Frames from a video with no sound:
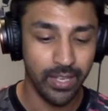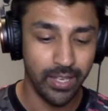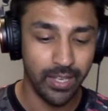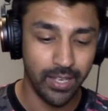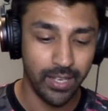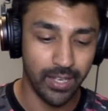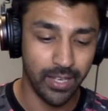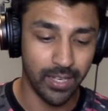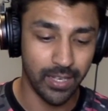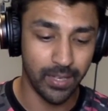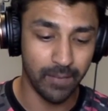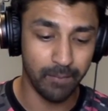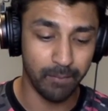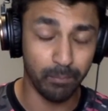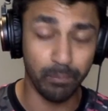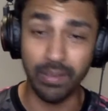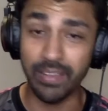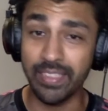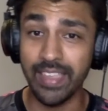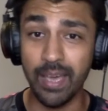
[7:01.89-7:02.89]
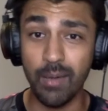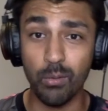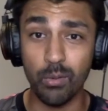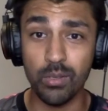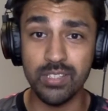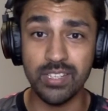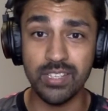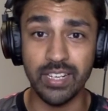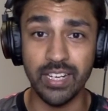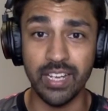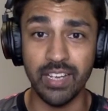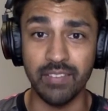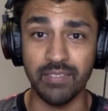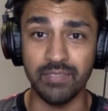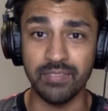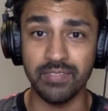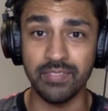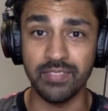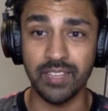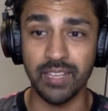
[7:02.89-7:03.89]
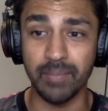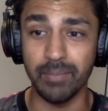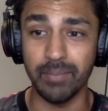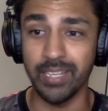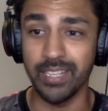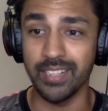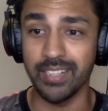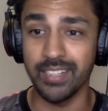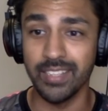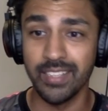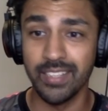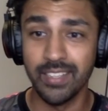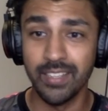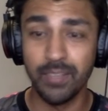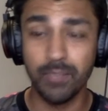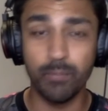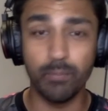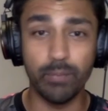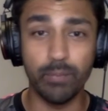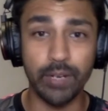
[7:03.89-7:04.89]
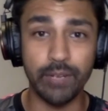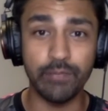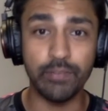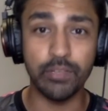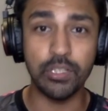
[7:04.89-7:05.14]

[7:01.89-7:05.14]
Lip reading: But that wasn't enough. I mean, Brentford